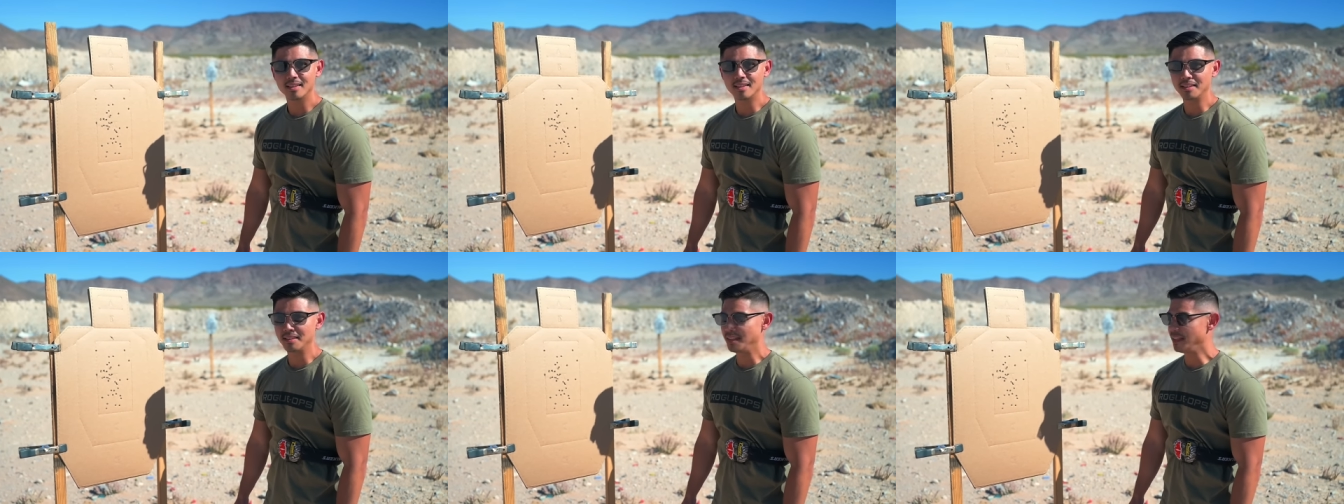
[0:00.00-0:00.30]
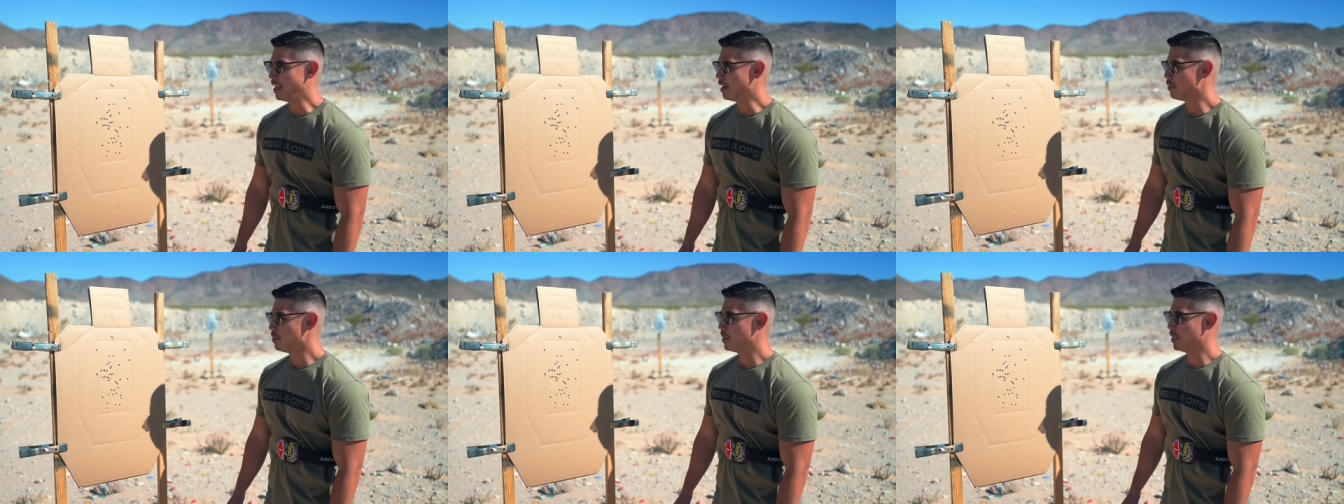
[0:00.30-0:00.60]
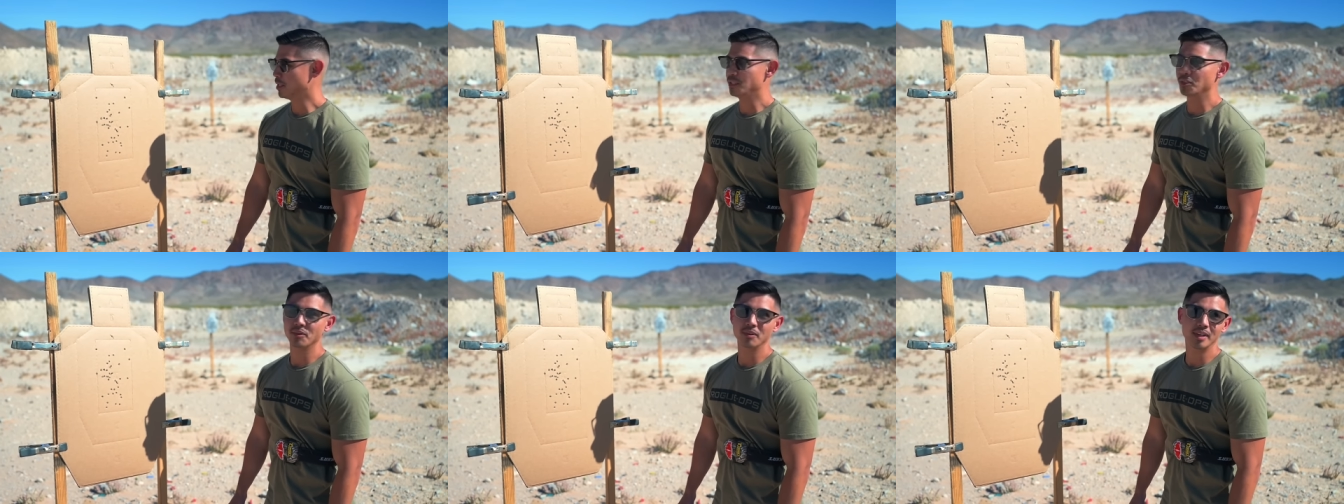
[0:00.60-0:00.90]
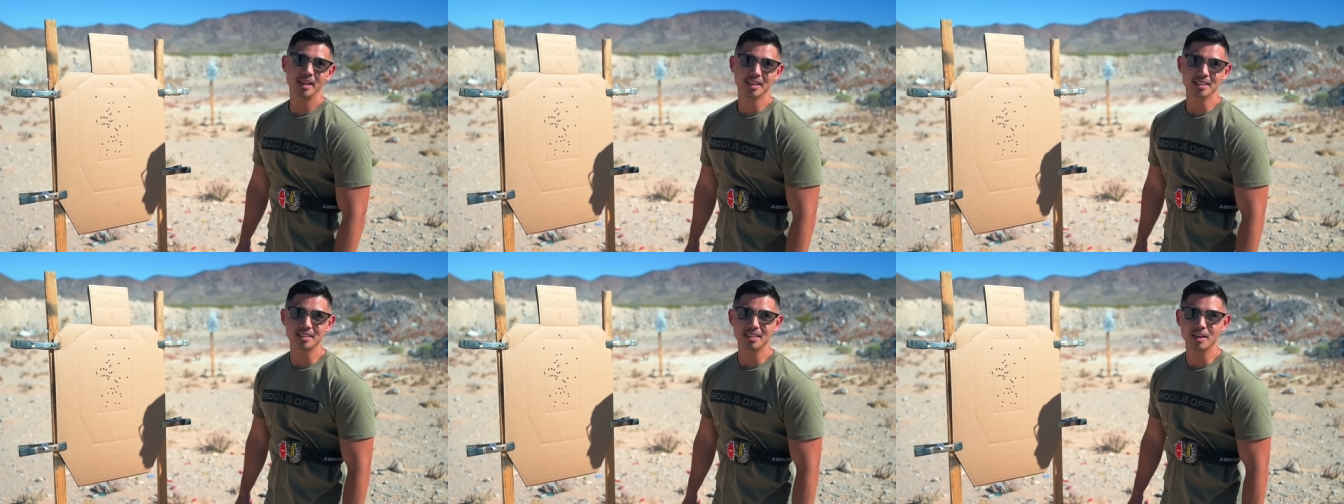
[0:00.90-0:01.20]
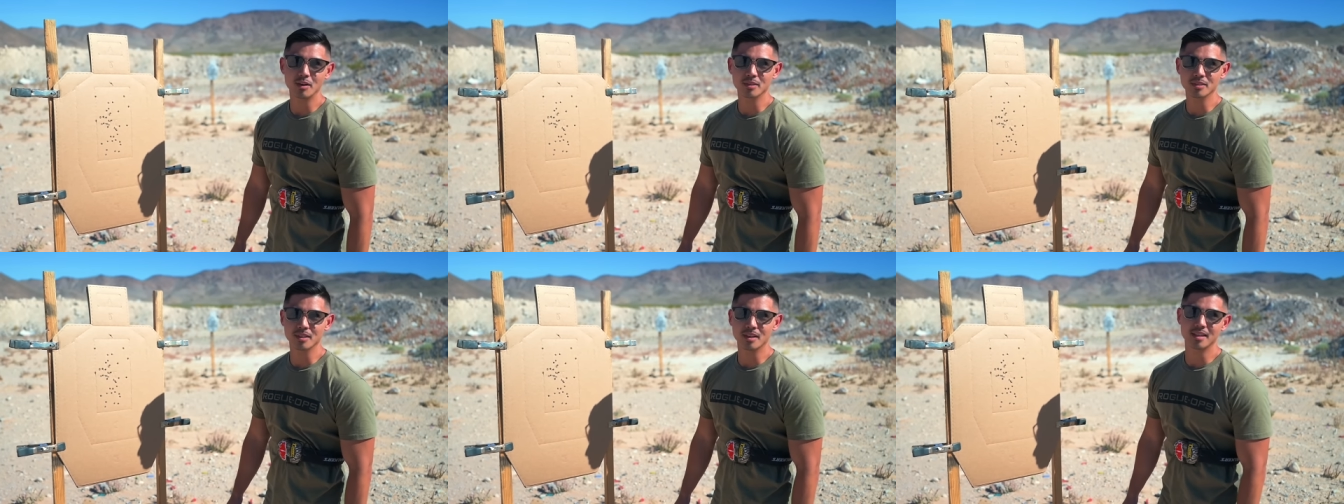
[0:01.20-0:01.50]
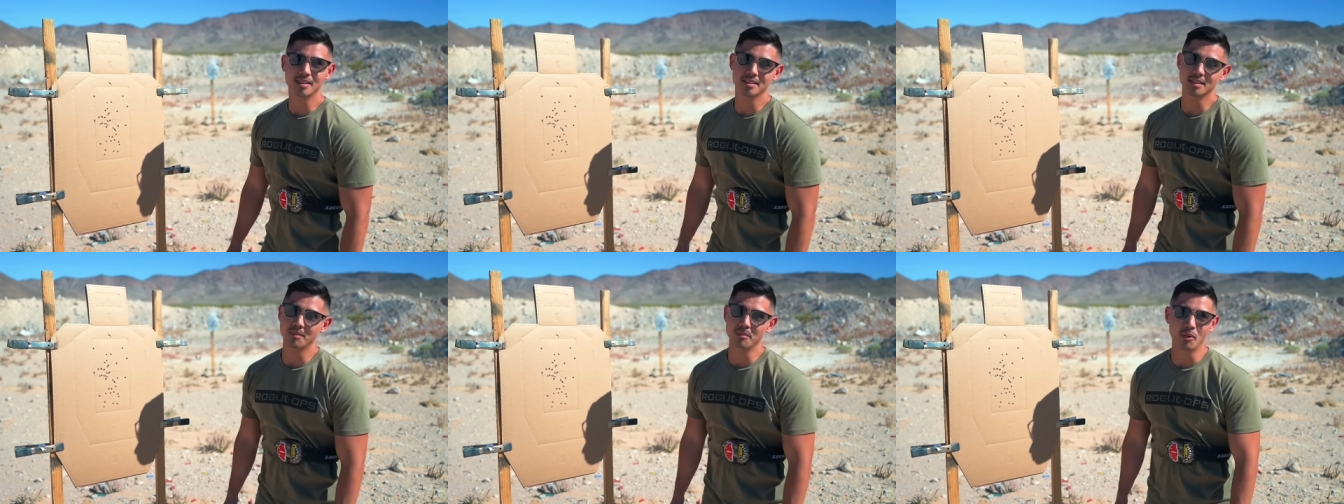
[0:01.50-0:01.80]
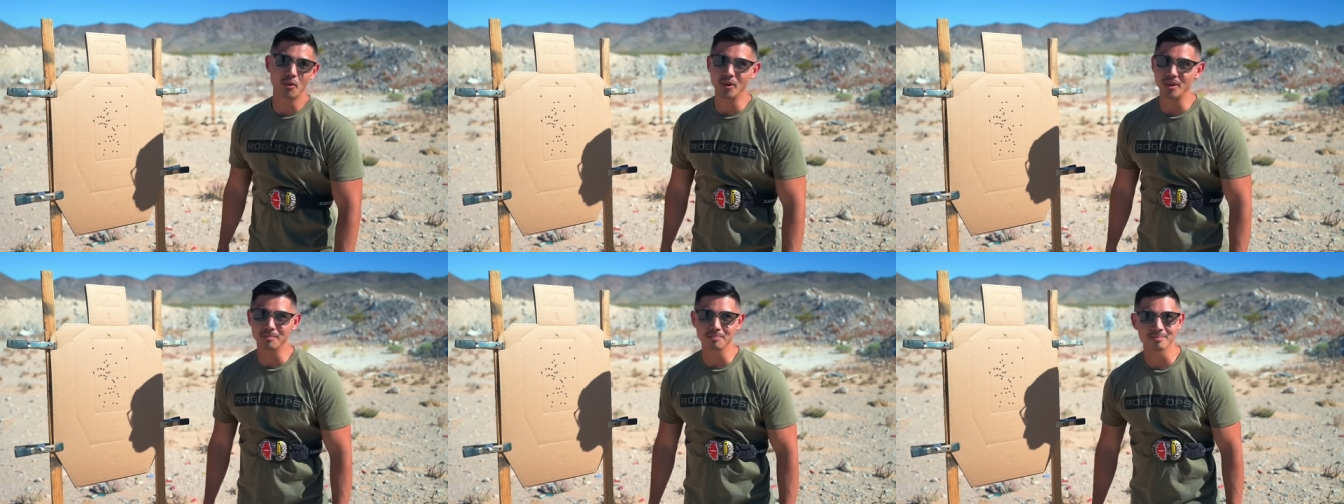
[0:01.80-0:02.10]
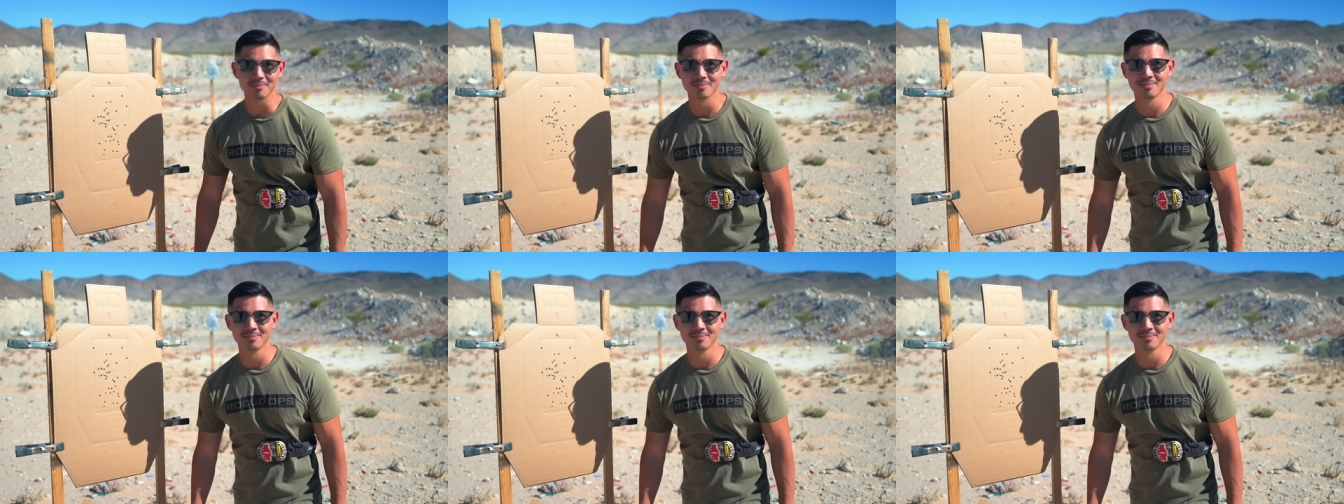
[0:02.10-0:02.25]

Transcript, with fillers: I think everybody should own an X C at some point.